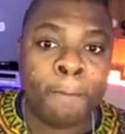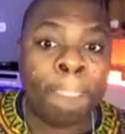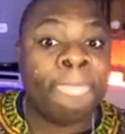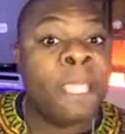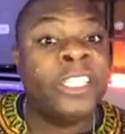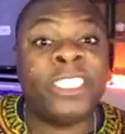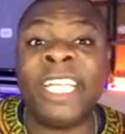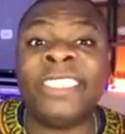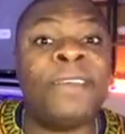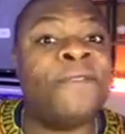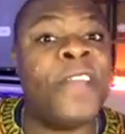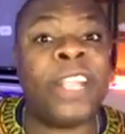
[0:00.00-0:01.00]
just the
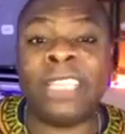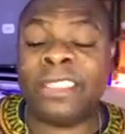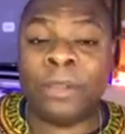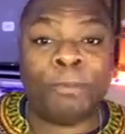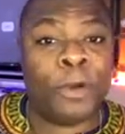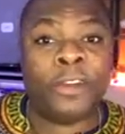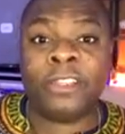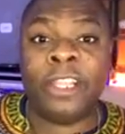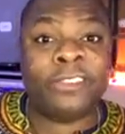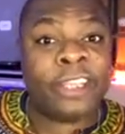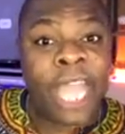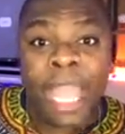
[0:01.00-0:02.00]
fact that the person is a
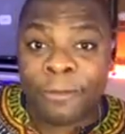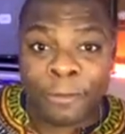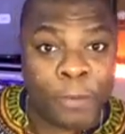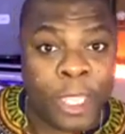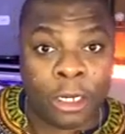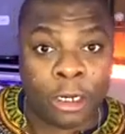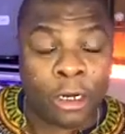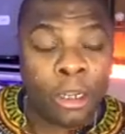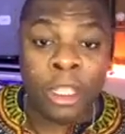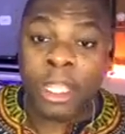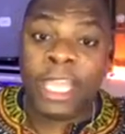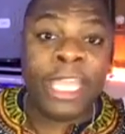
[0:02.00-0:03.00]
native speaker,
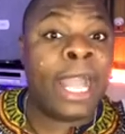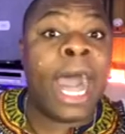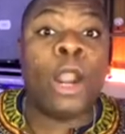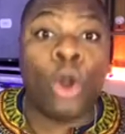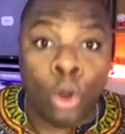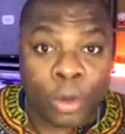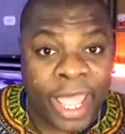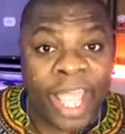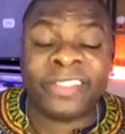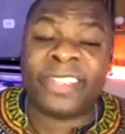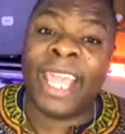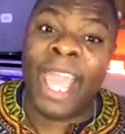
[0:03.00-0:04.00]
he got okay. I say,
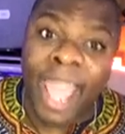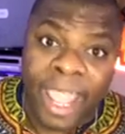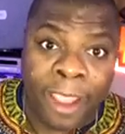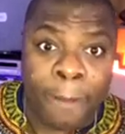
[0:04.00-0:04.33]
hey,